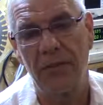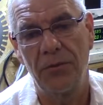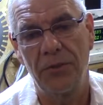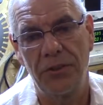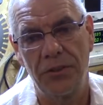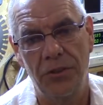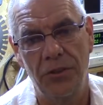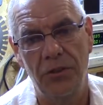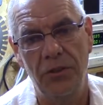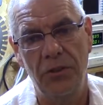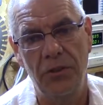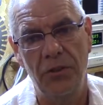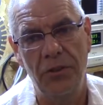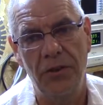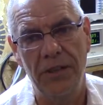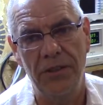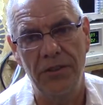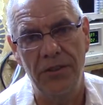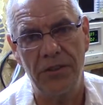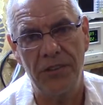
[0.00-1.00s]
the new
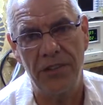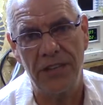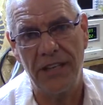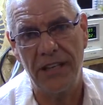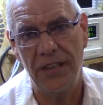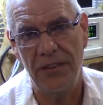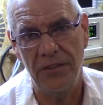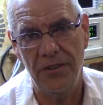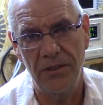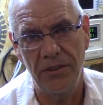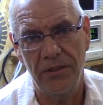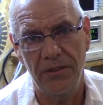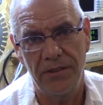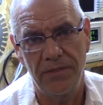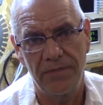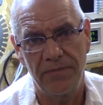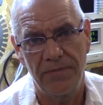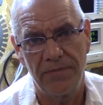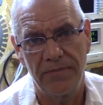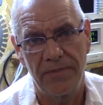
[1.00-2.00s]
energy can do.
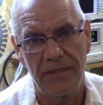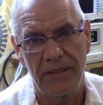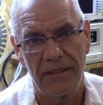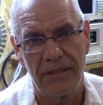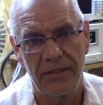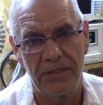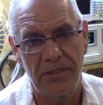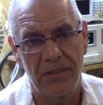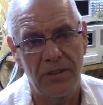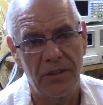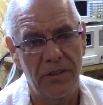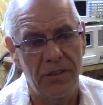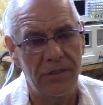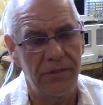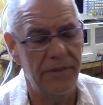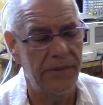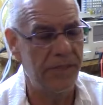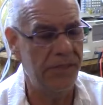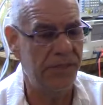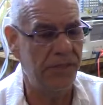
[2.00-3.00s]

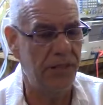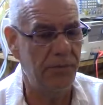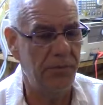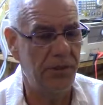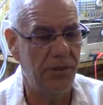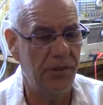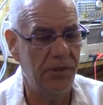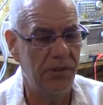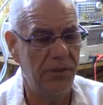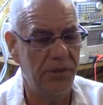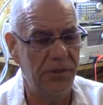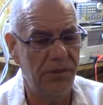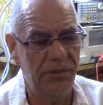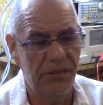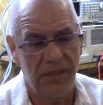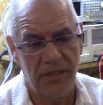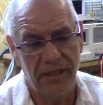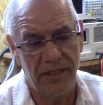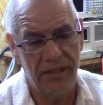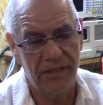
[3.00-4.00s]
So it's up to you to
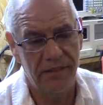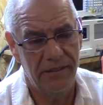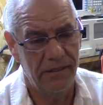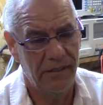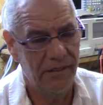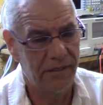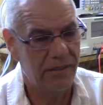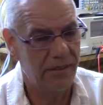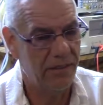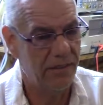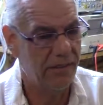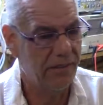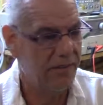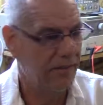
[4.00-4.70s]
decide, like, then